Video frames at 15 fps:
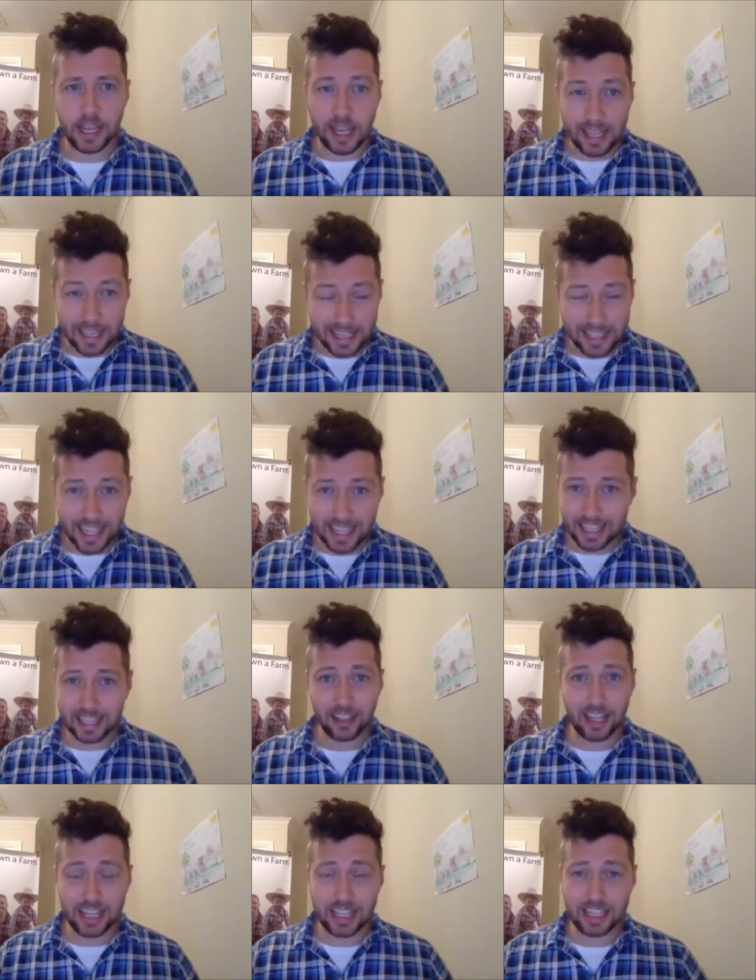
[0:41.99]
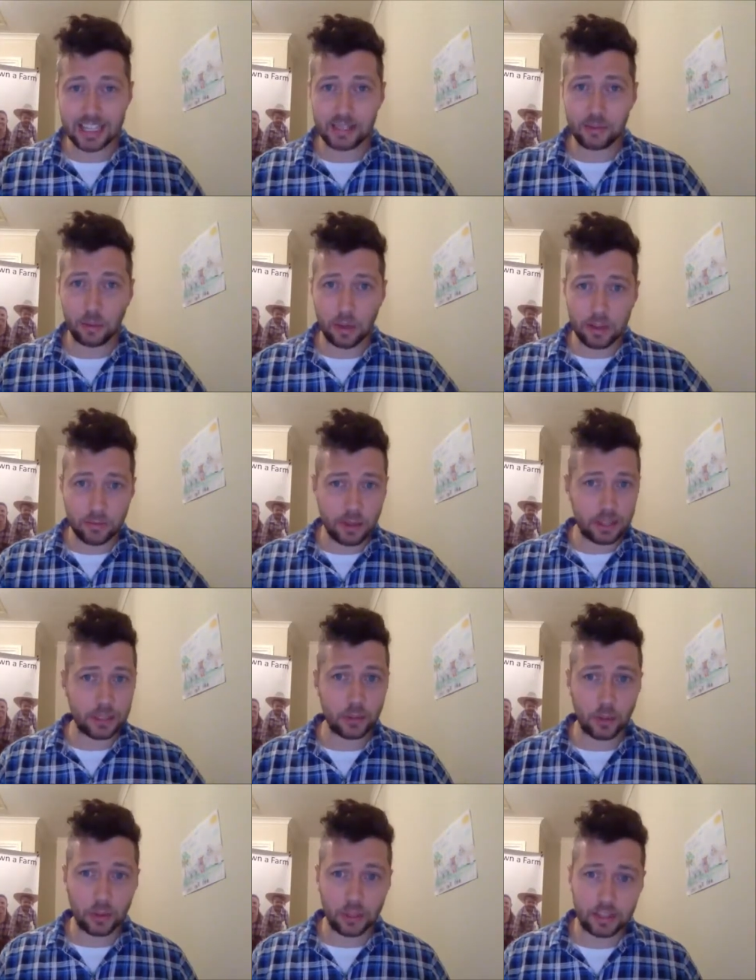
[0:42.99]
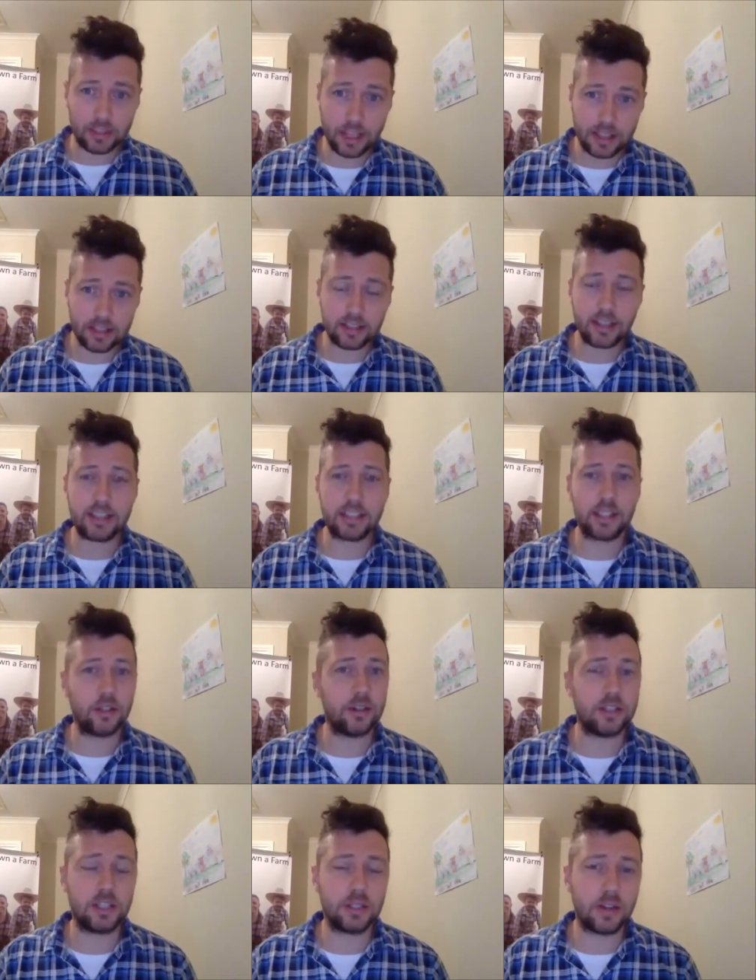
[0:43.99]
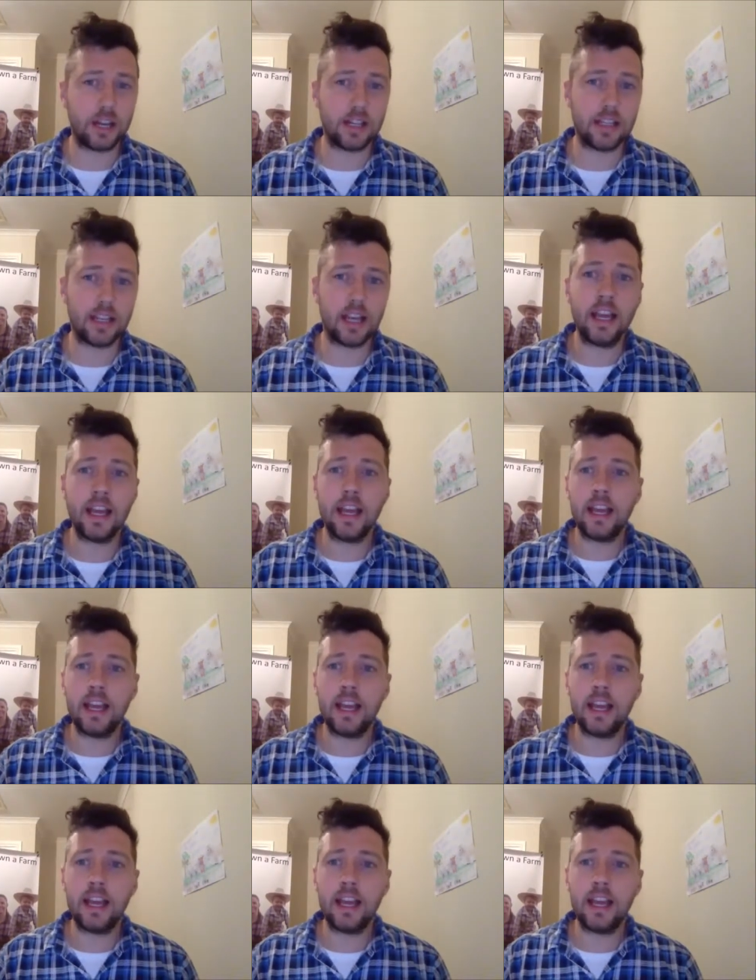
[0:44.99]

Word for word: And there's nothing like this. We've been trawling nothing like this across Australia,